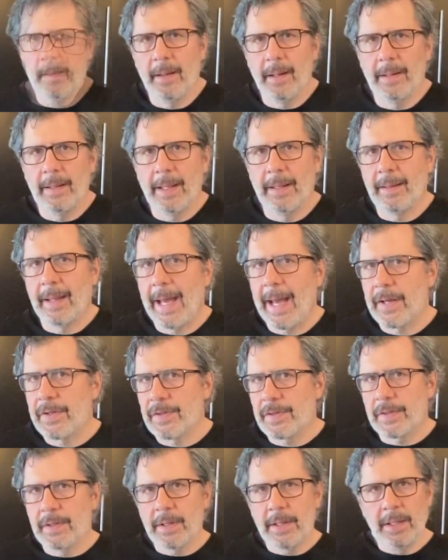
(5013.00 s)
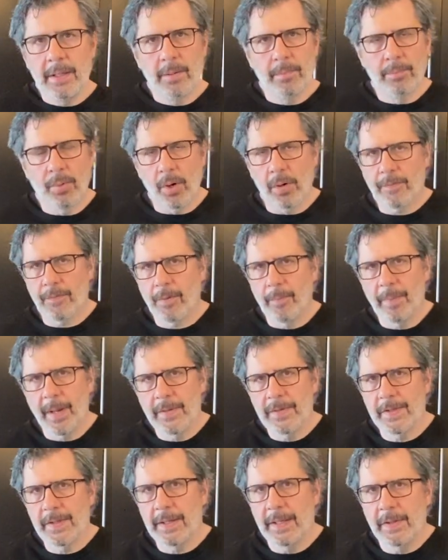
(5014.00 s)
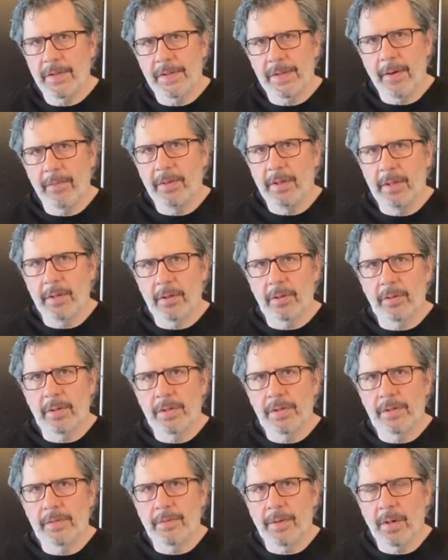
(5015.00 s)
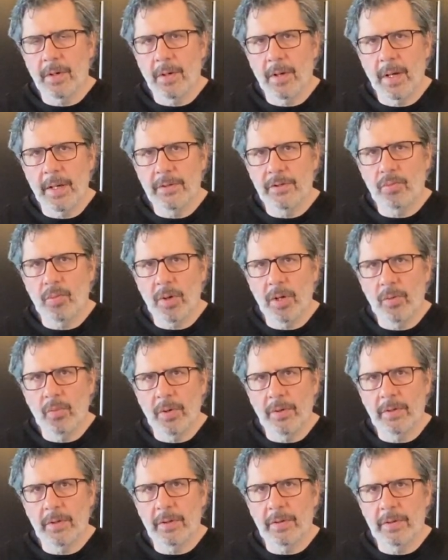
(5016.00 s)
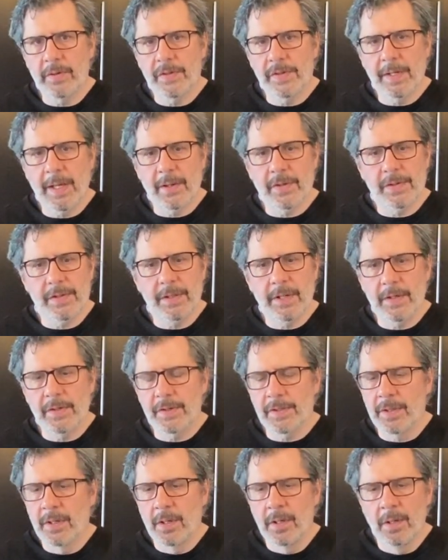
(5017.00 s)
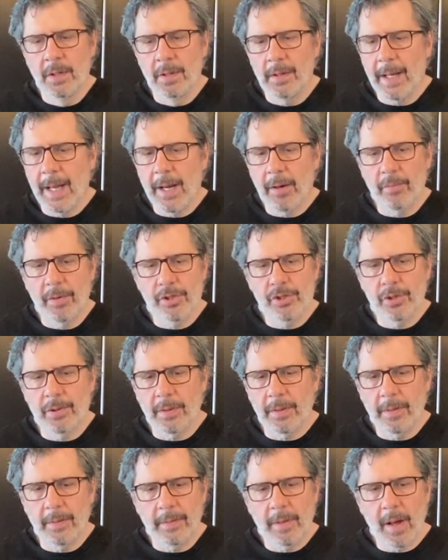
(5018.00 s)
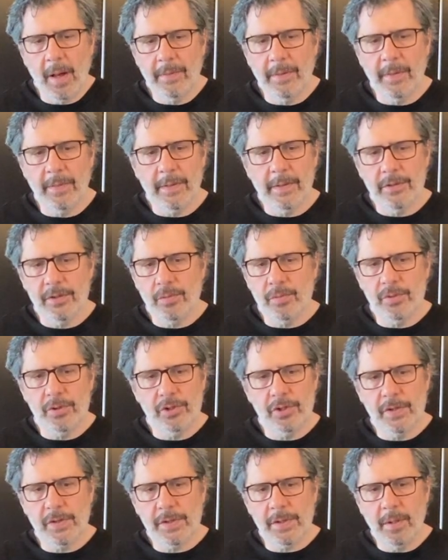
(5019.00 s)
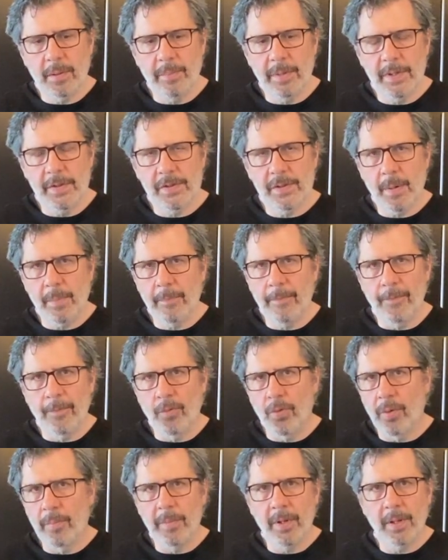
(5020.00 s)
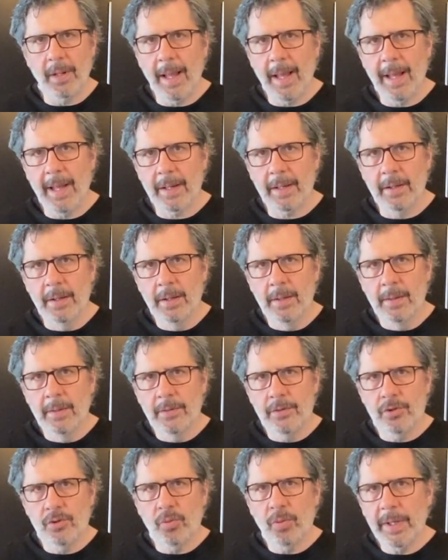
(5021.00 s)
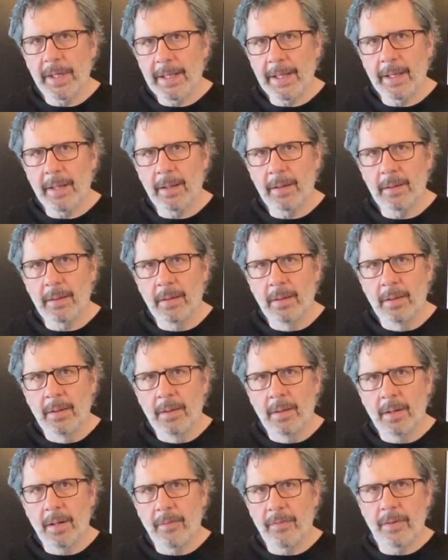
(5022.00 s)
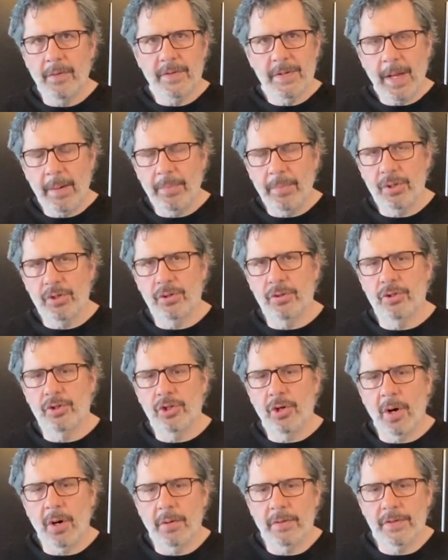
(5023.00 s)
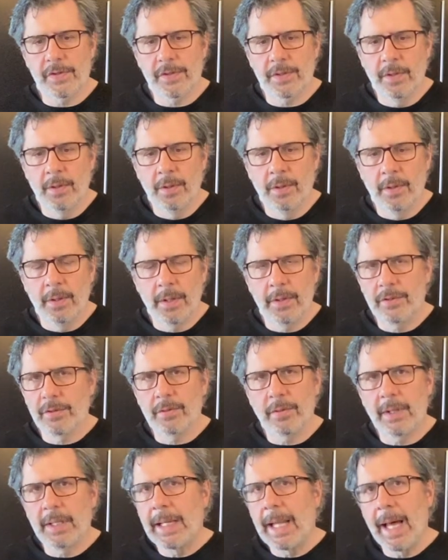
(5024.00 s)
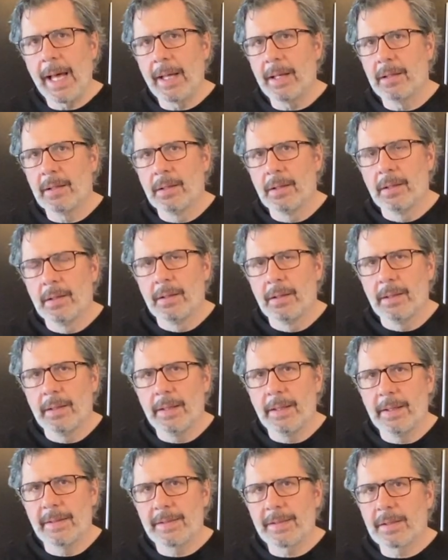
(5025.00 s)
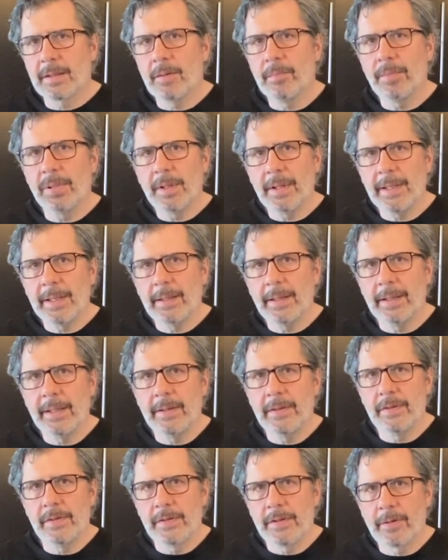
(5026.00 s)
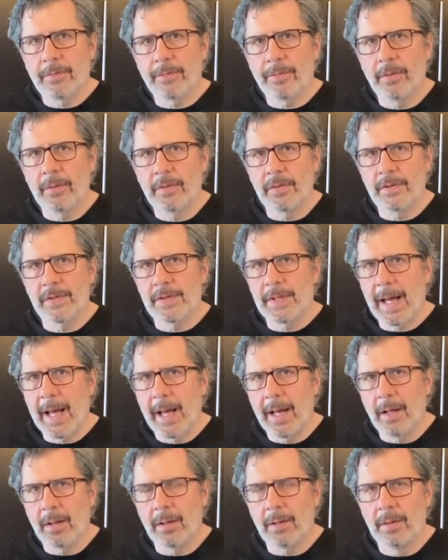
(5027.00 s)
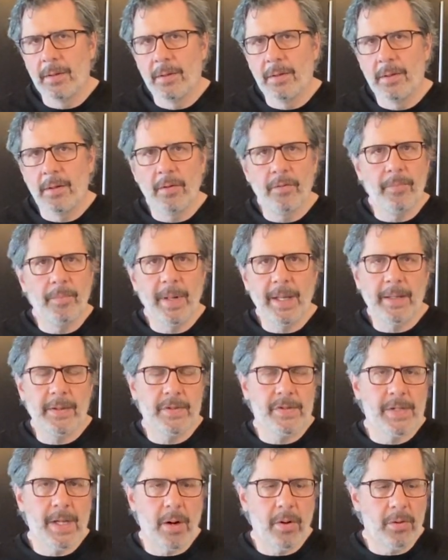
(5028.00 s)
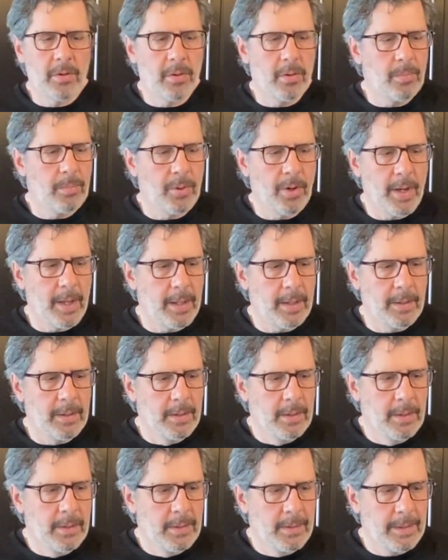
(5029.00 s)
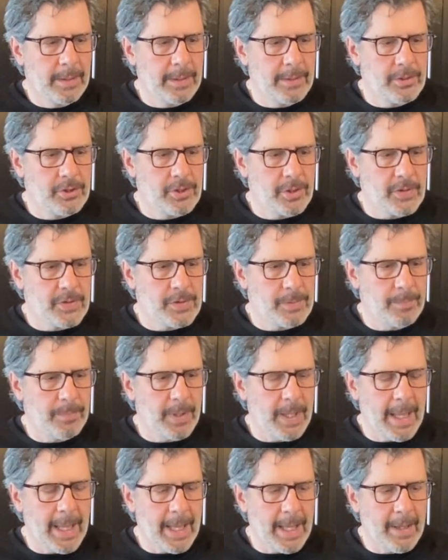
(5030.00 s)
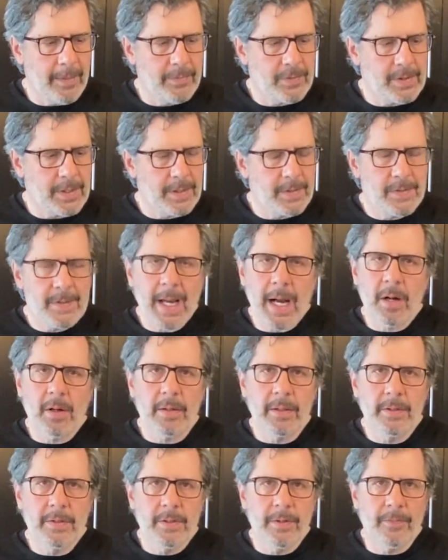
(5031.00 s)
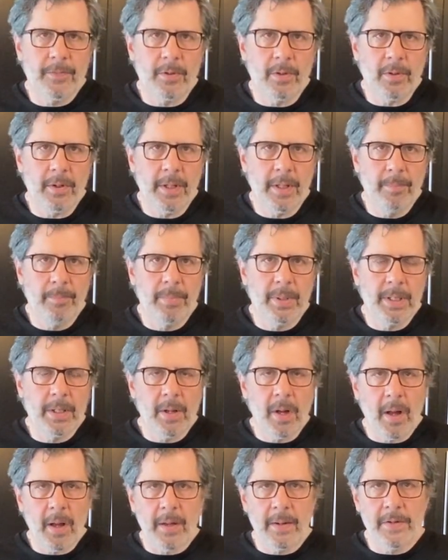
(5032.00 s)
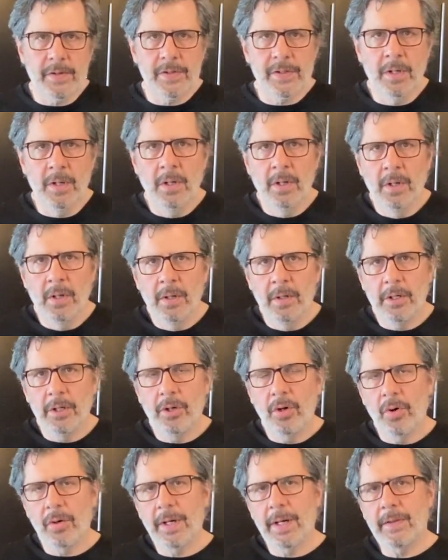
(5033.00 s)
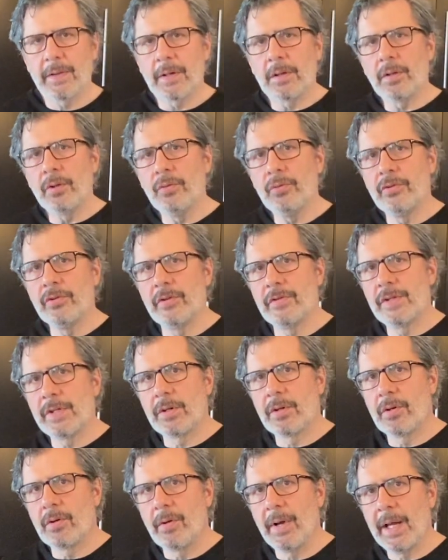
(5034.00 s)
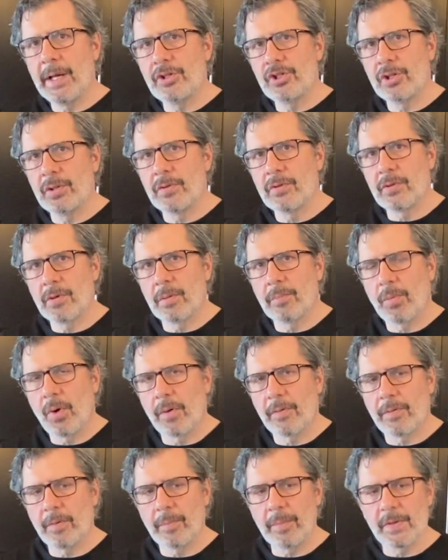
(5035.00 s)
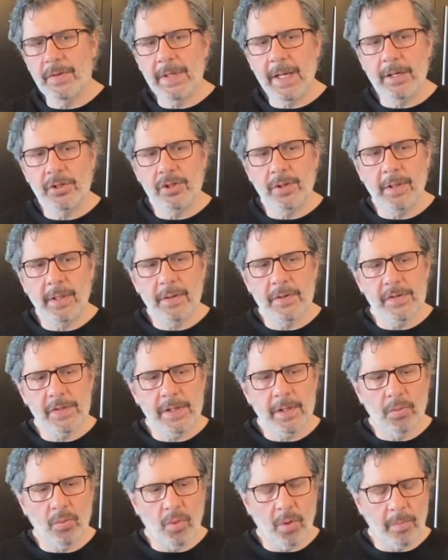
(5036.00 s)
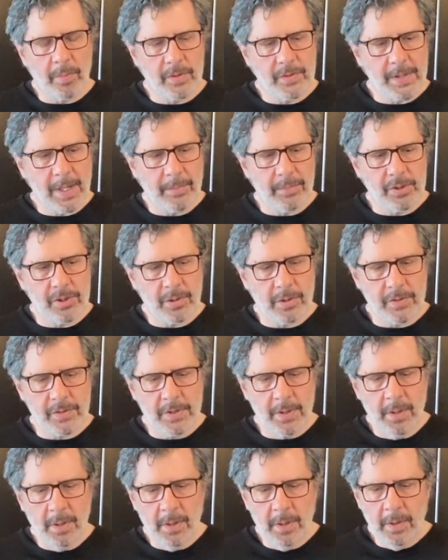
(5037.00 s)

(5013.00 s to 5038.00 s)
And then lastly, bulk fermenting at 70 degrees Fahrenheit, 21 degrees Celsius. I originally thought that this was just going to be some formulaic tweaking of the temperature charts. It's really not. It's a completely different style of making sourdough bread. It just behaves entirely differently because you don't get the gluten deterioration during bulk fermentation that you see at warmer temperatures.